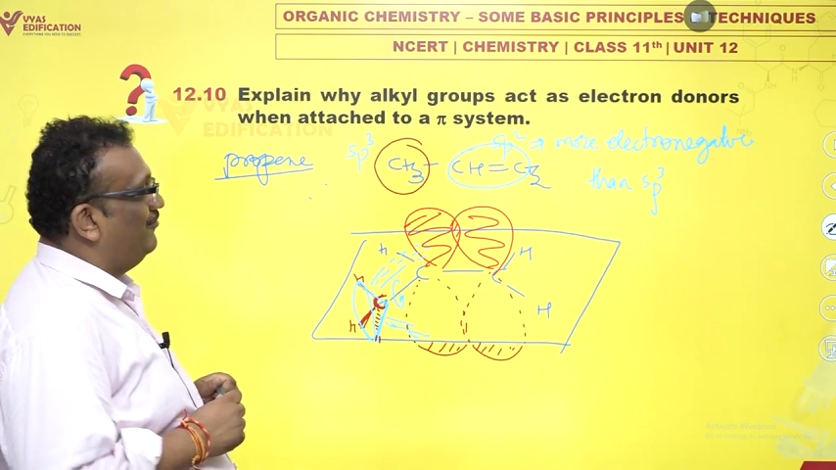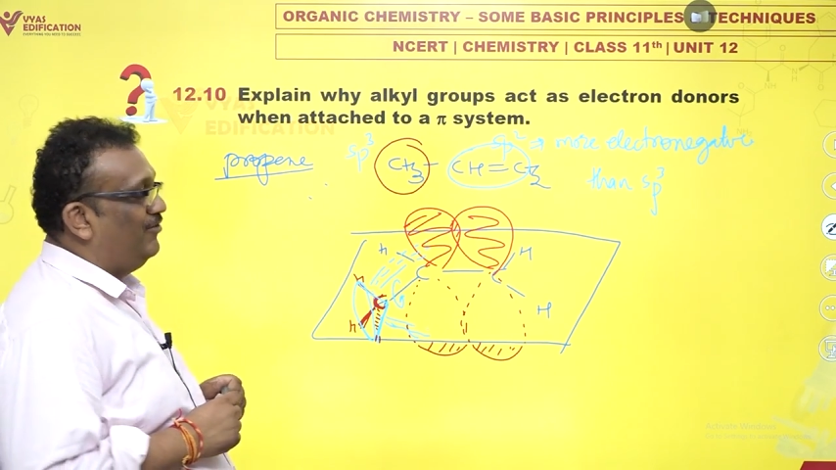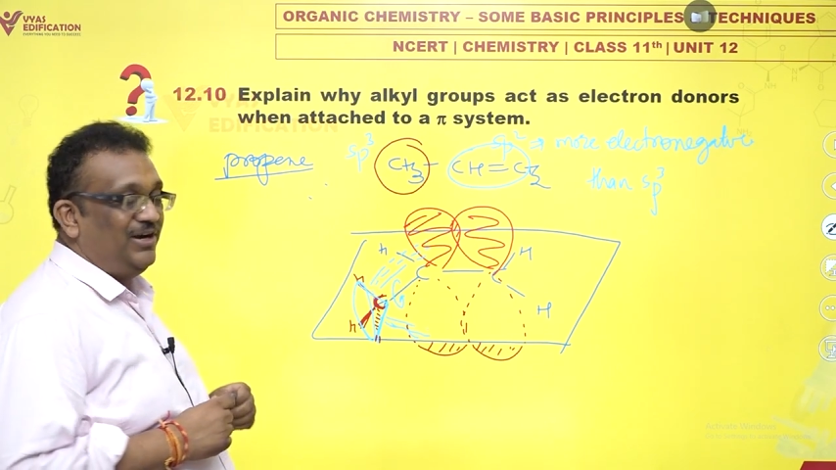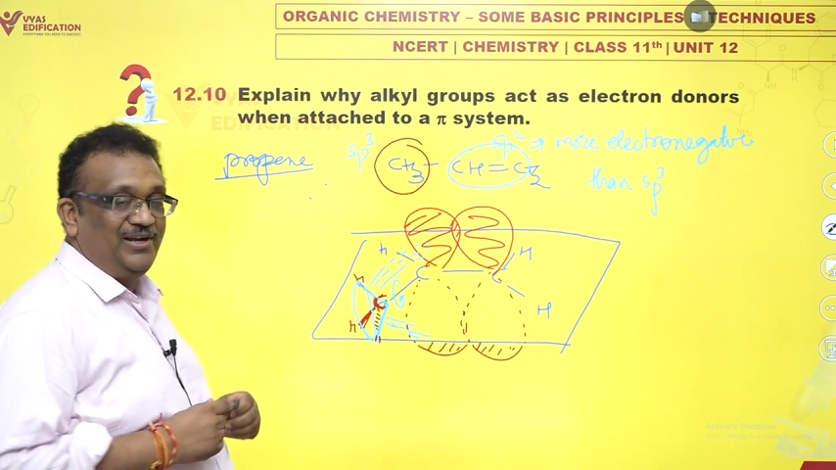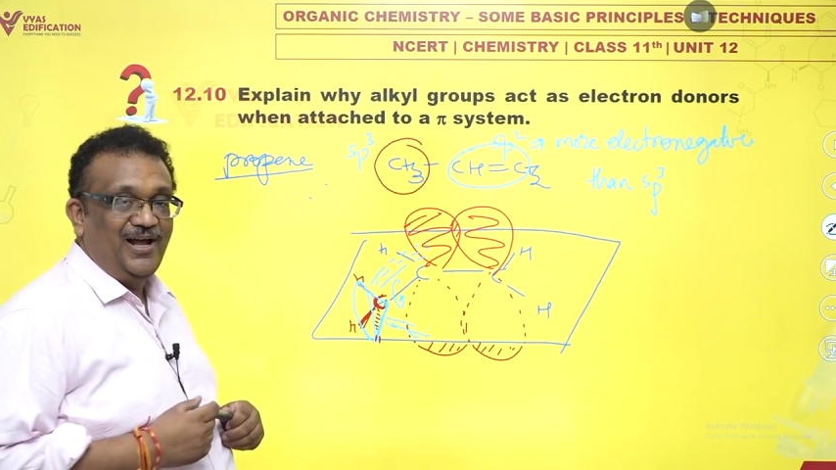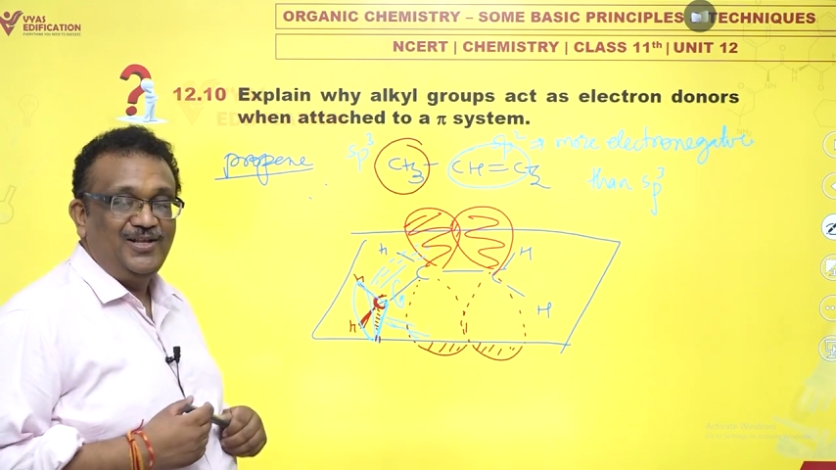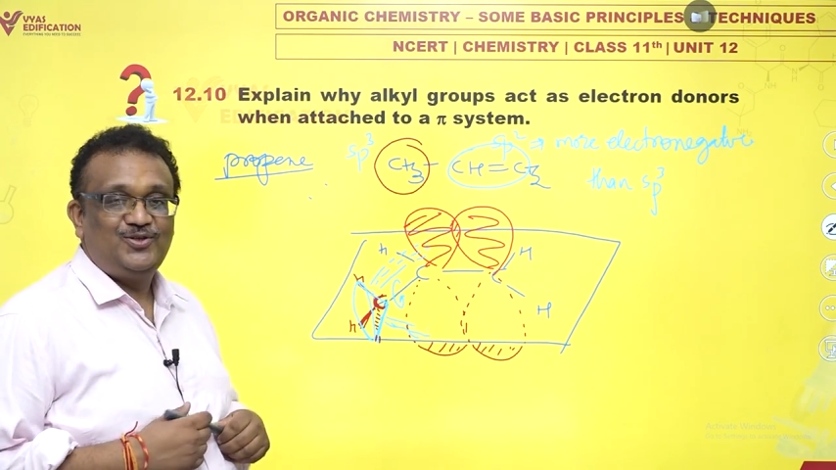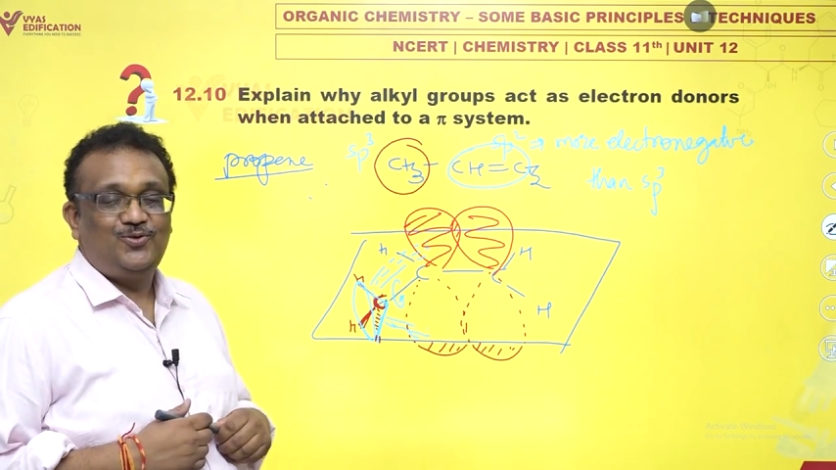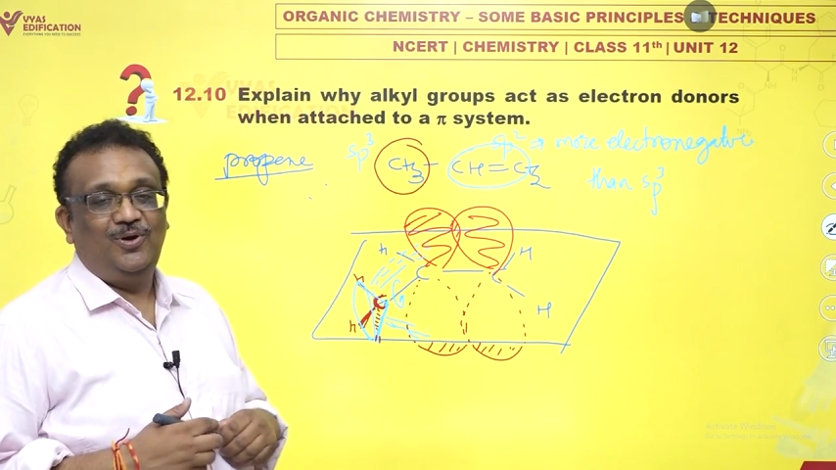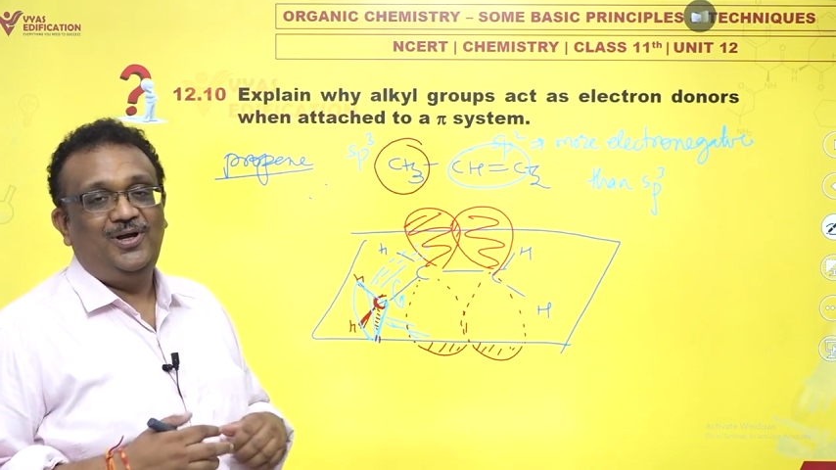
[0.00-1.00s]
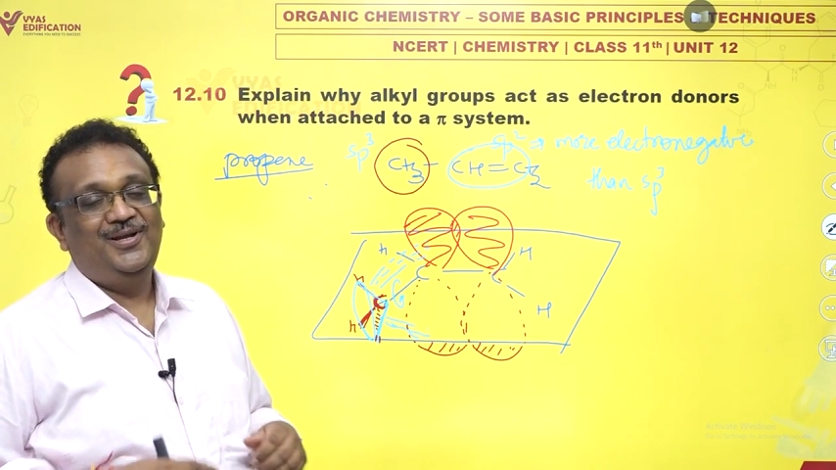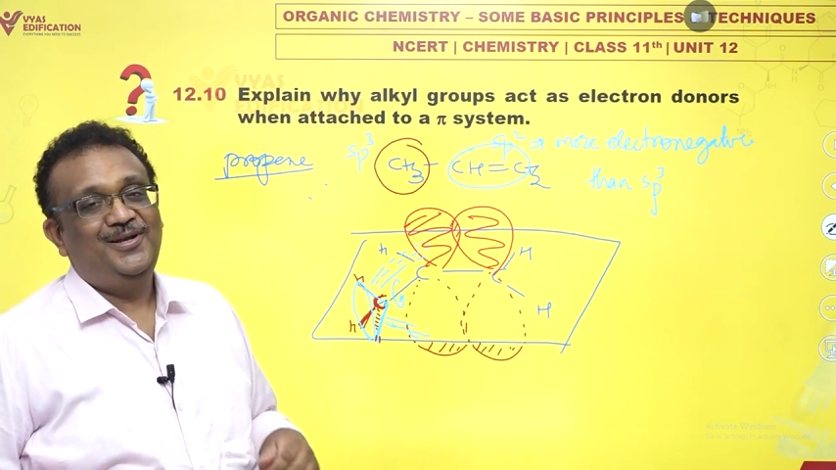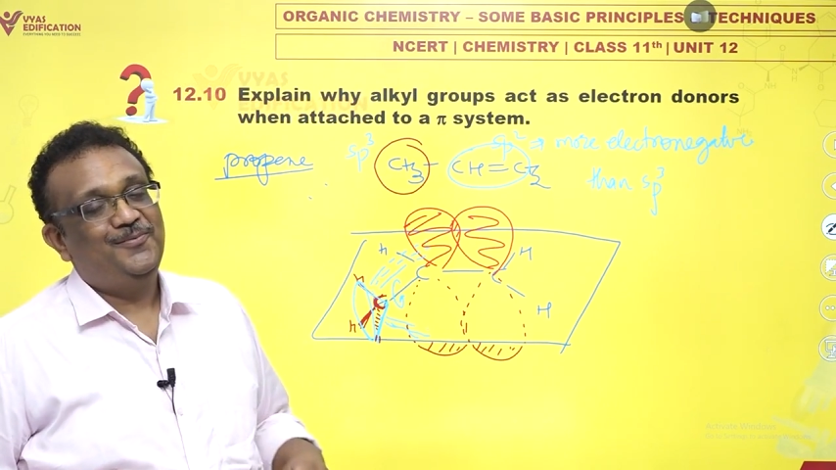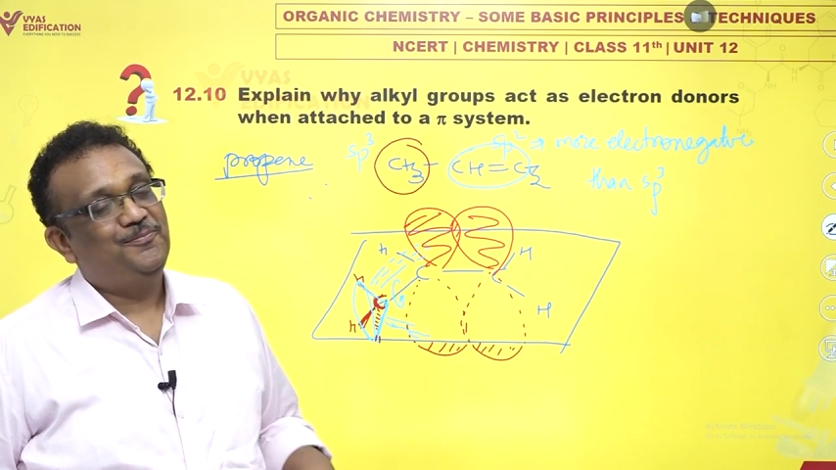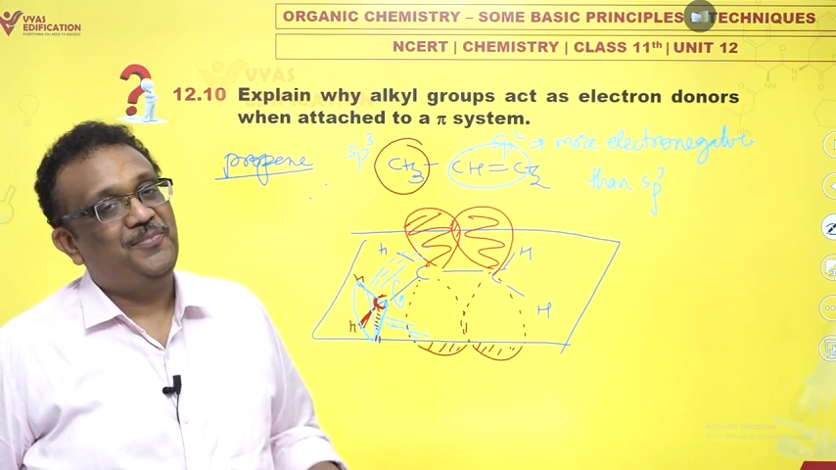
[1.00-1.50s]
when attached to a
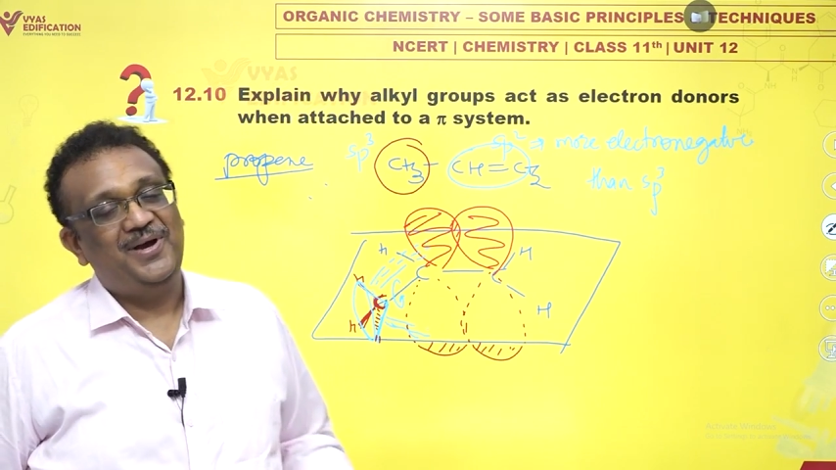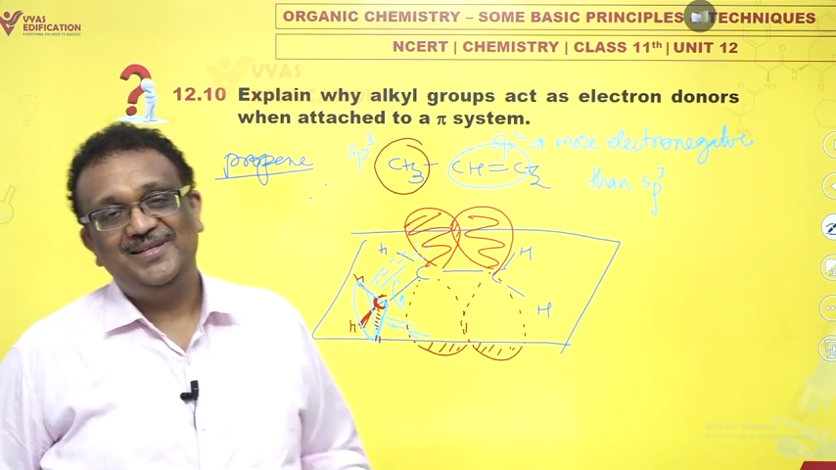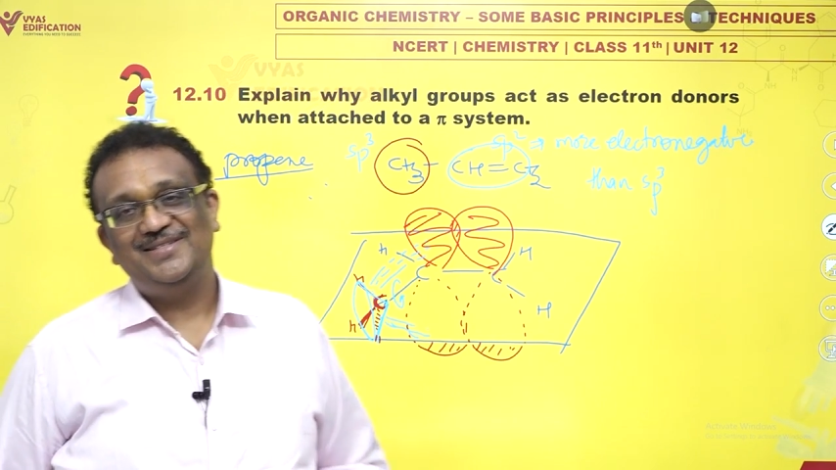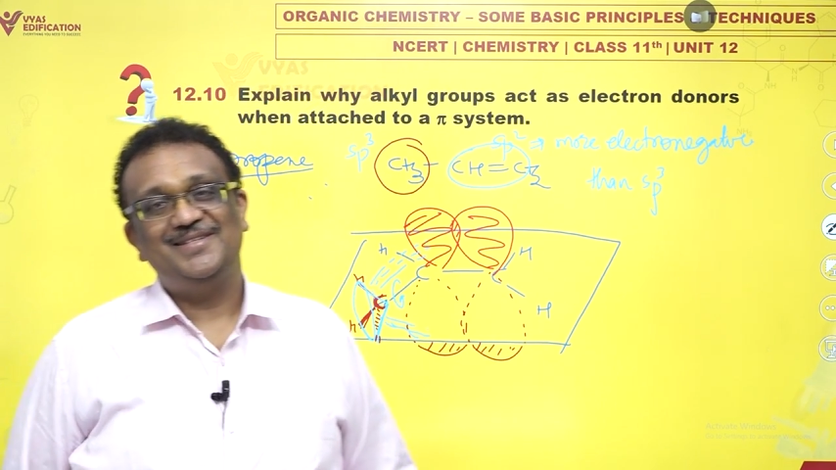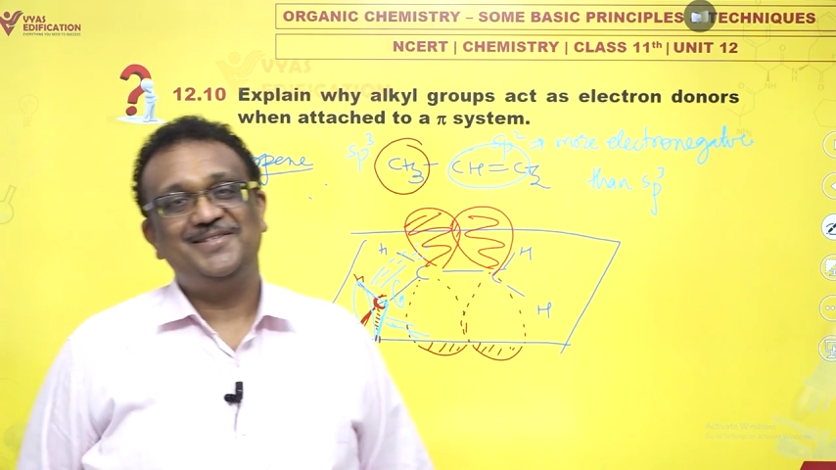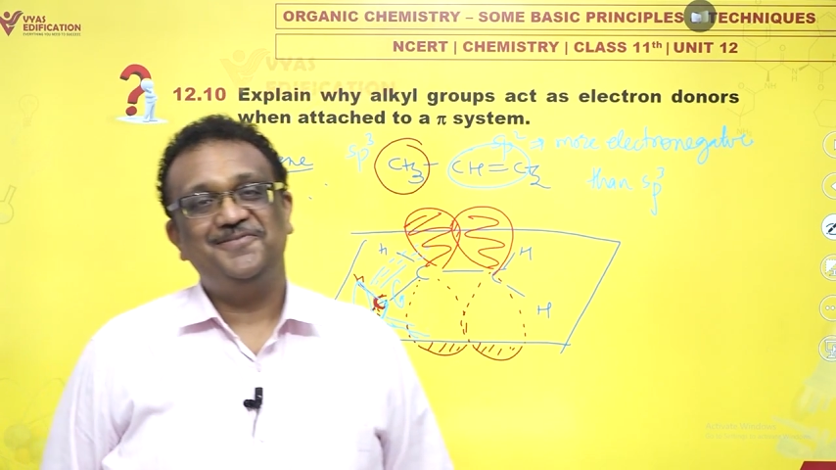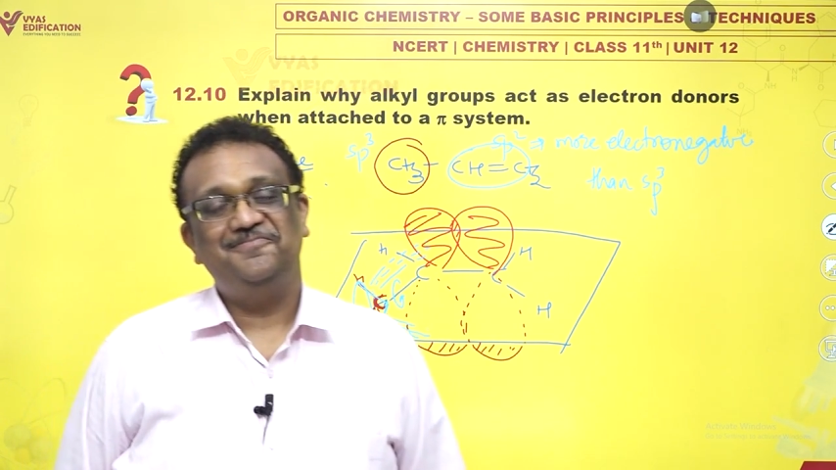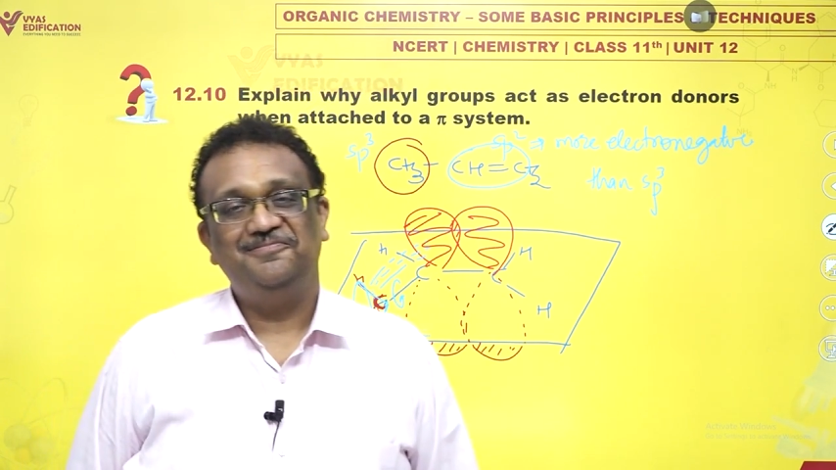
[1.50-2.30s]
pi system.